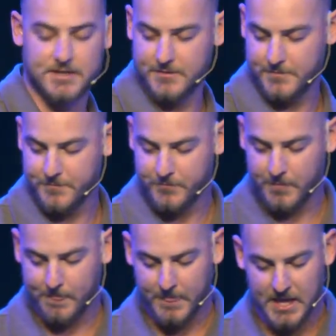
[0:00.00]
un hoyo.
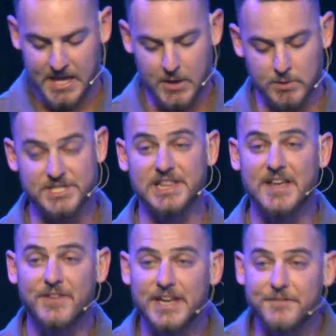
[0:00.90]
He was
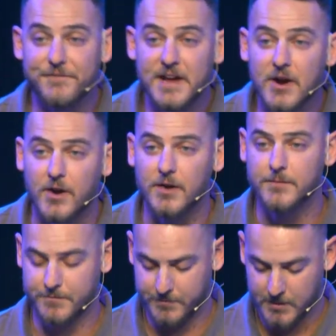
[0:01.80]
living in fear.
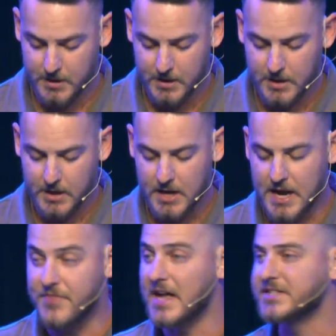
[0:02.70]
Vivía con miedo.
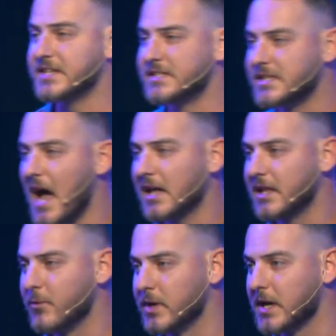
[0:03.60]
And that's exactly
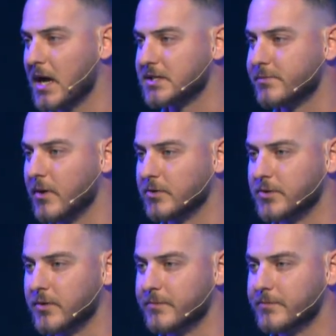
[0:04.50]
when God spoke to
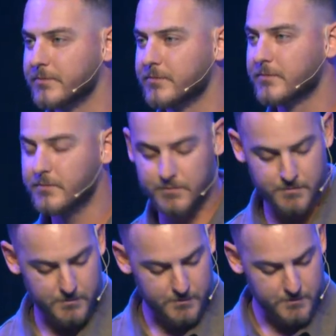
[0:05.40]
him. Y es
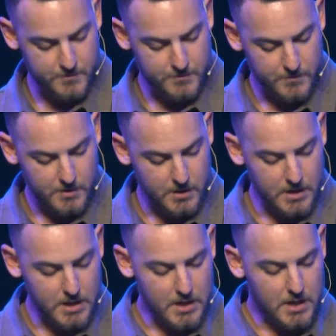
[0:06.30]
exactamente cuando Dios le
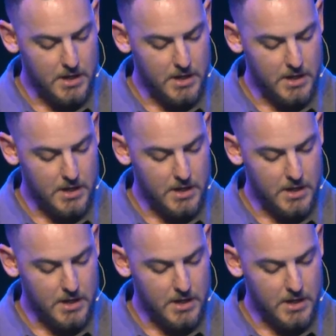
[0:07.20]
habló.